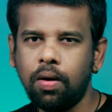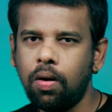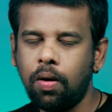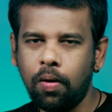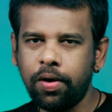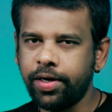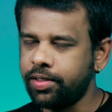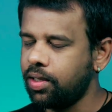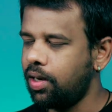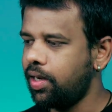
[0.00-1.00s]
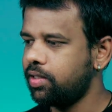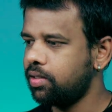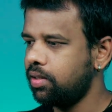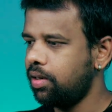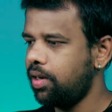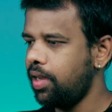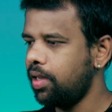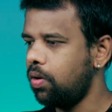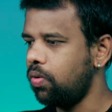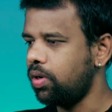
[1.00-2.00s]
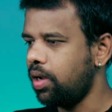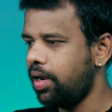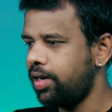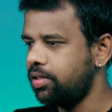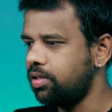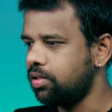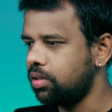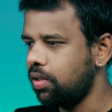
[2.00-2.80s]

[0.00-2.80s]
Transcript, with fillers: Alright, let's take a look at this